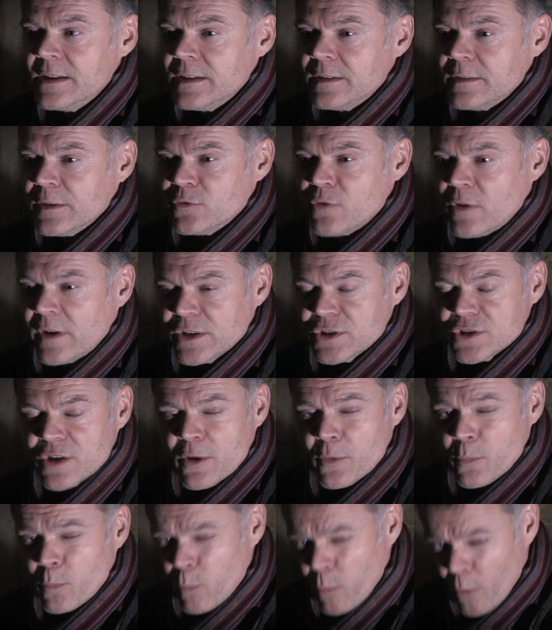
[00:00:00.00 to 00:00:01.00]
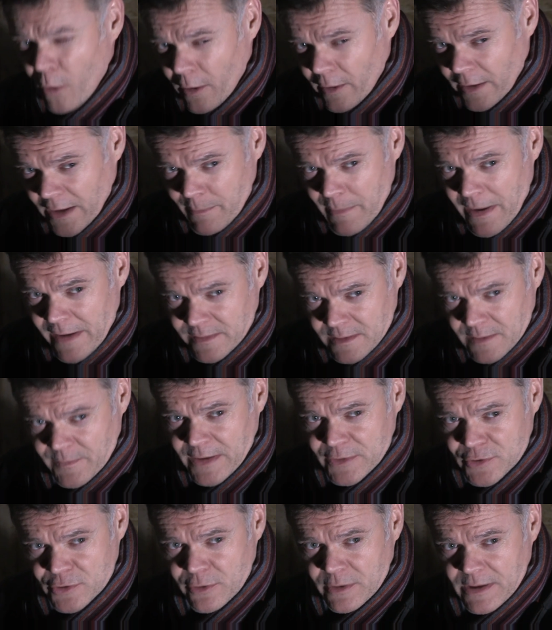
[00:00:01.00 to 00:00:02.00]
So trying to show what an amazing
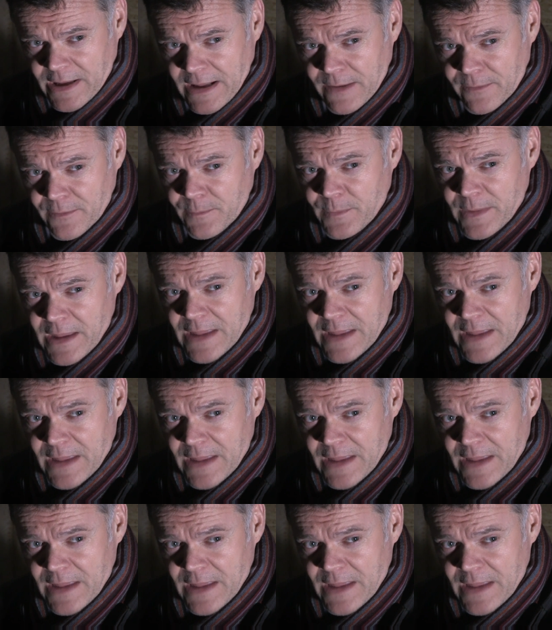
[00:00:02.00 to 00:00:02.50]
adventure you'd have